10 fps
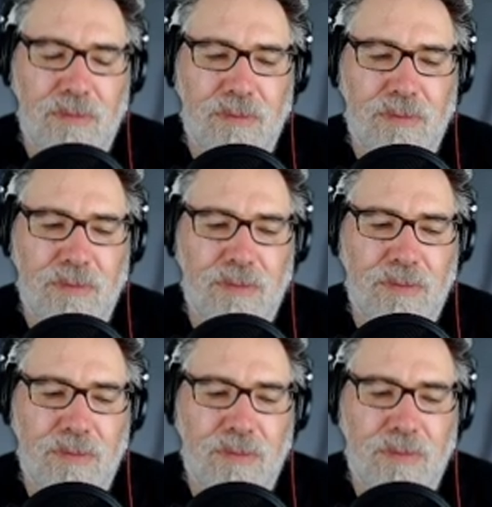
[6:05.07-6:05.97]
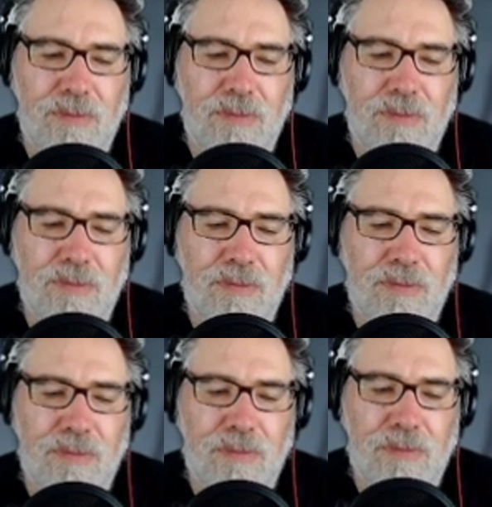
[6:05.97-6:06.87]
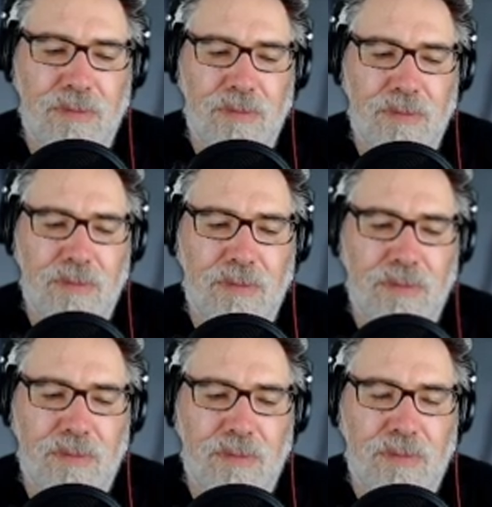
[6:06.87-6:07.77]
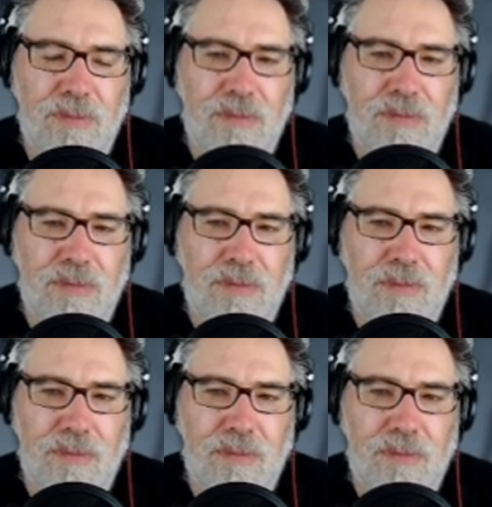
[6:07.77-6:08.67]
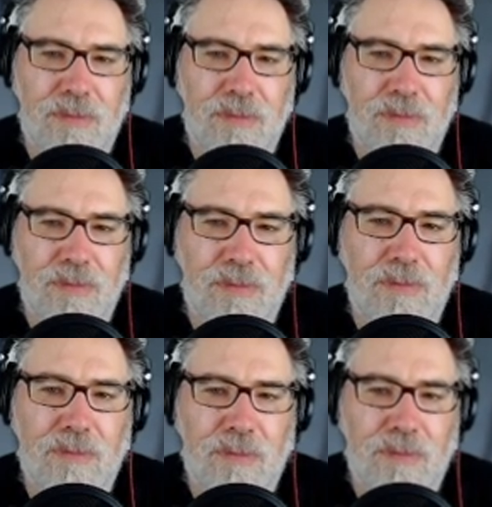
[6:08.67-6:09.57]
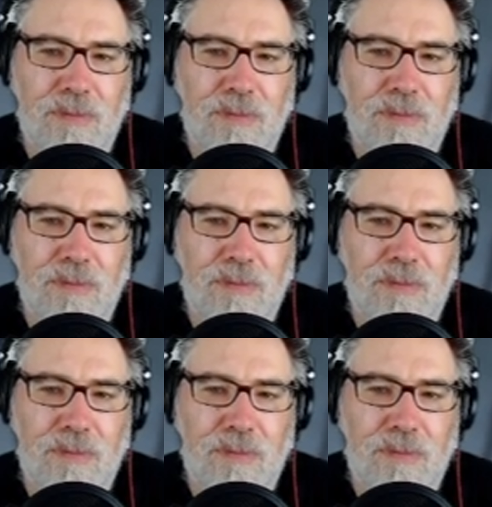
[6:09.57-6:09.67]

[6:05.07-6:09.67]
(silent)